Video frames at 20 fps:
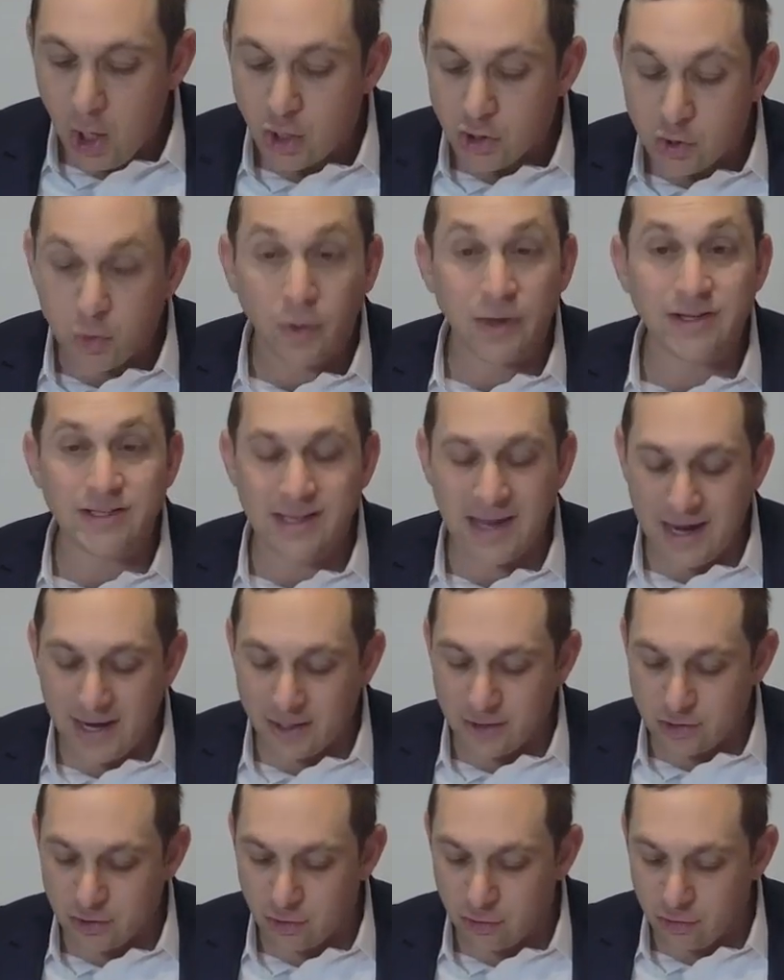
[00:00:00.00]
So what is the
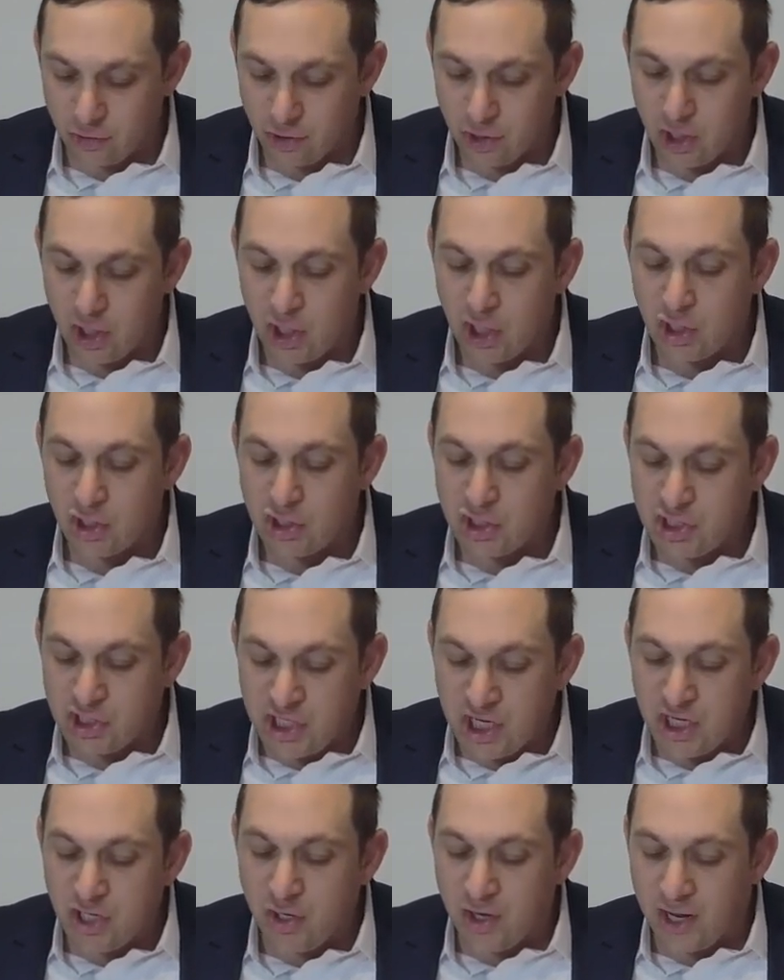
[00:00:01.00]
answer?
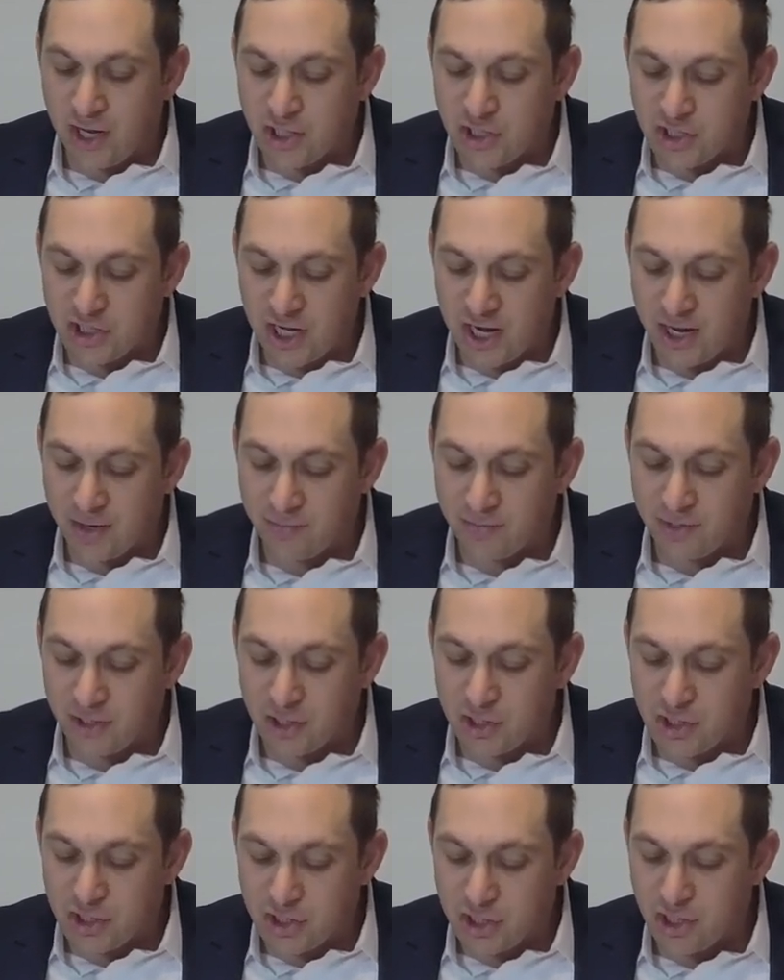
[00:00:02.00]
Shinu Hashem ki
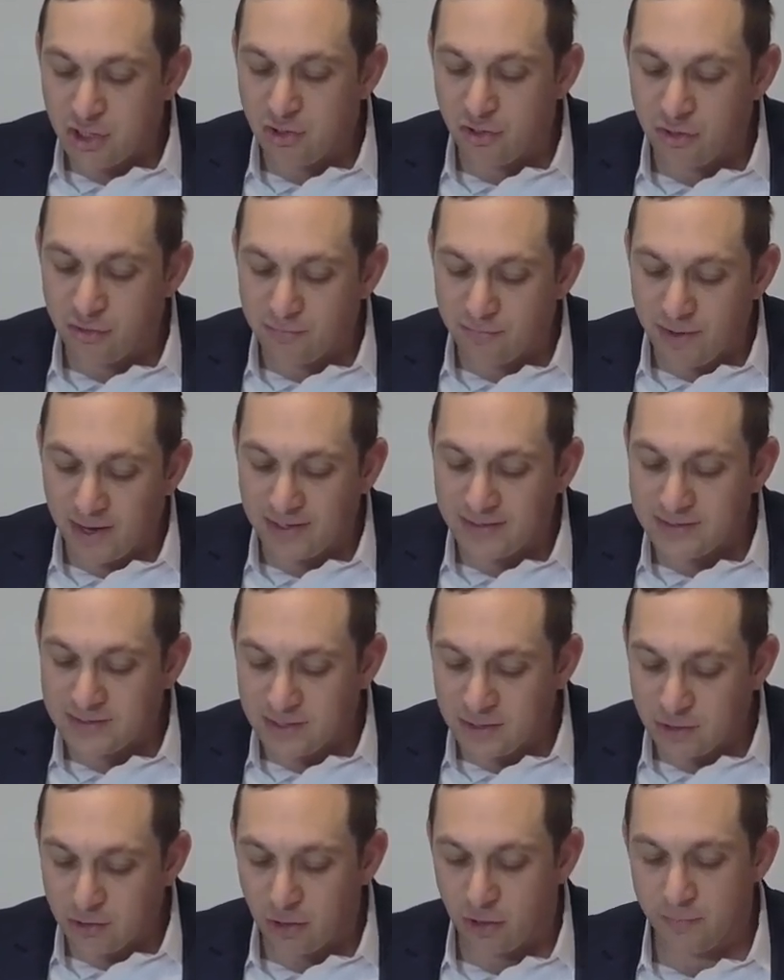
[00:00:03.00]
shinu
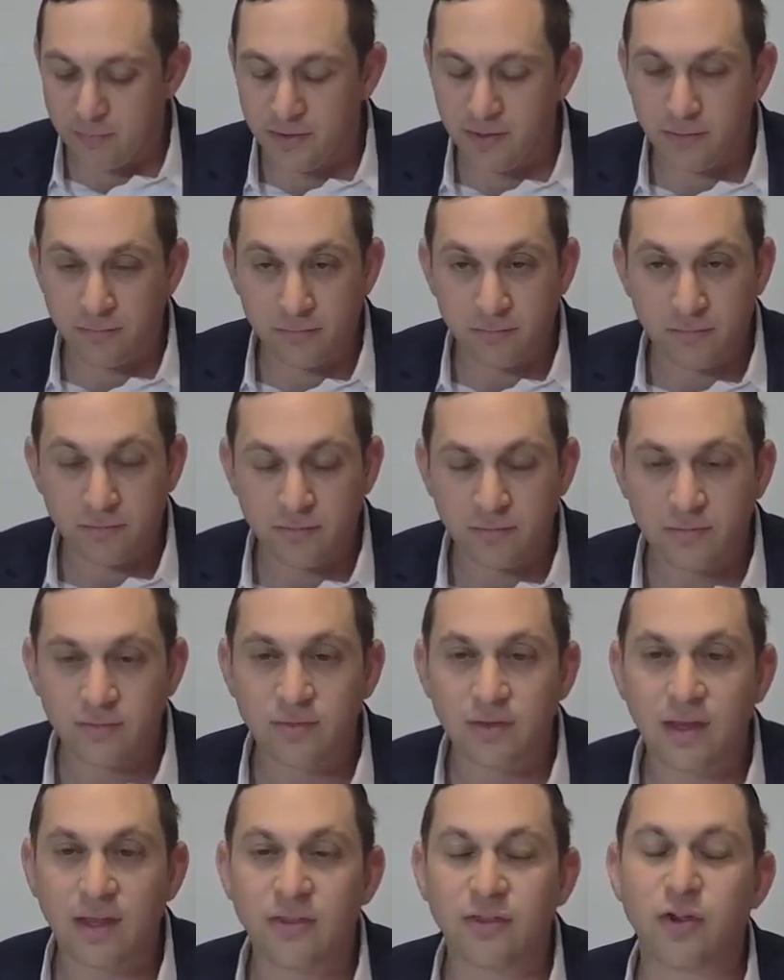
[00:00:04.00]
Dami.
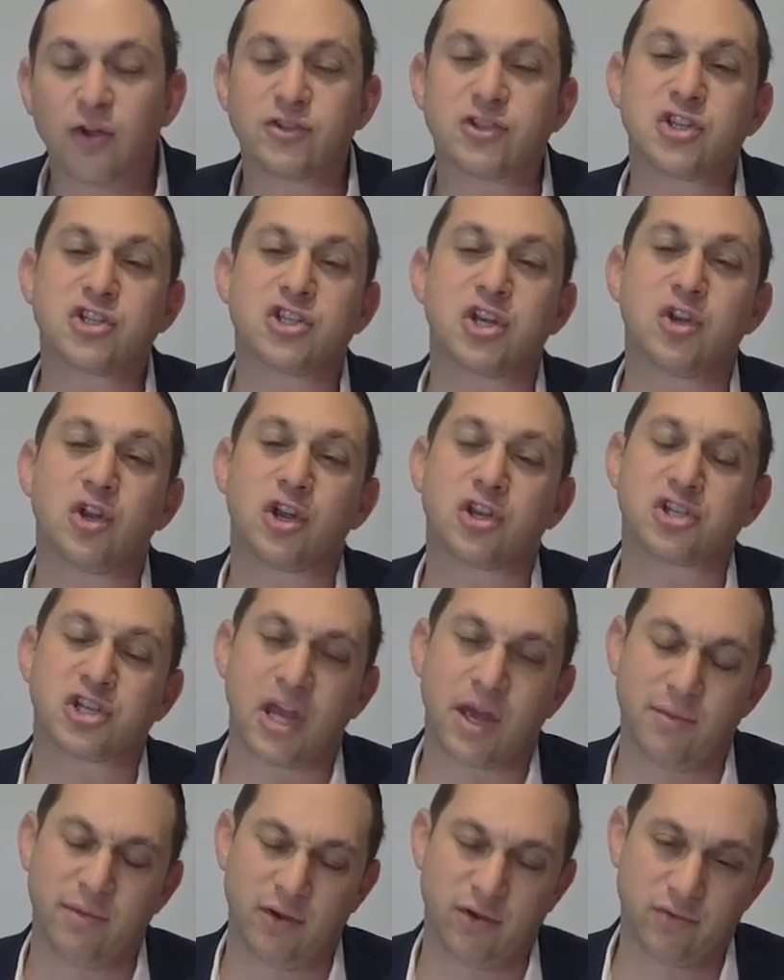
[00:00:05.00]
There is a Shinu
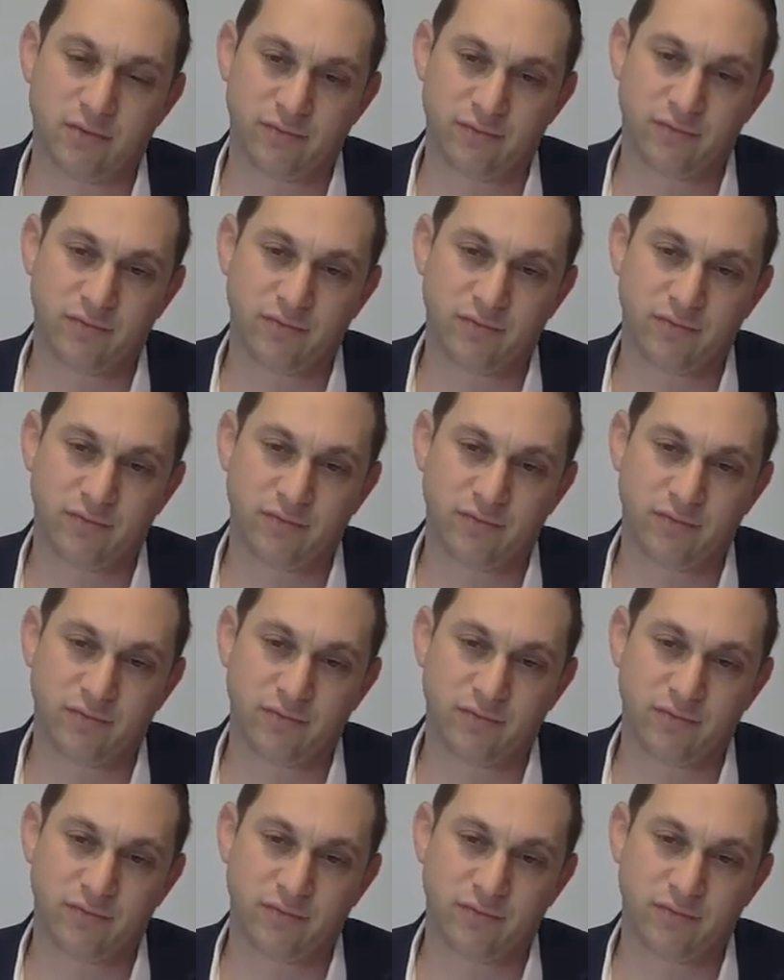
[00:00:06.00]
Hashem here.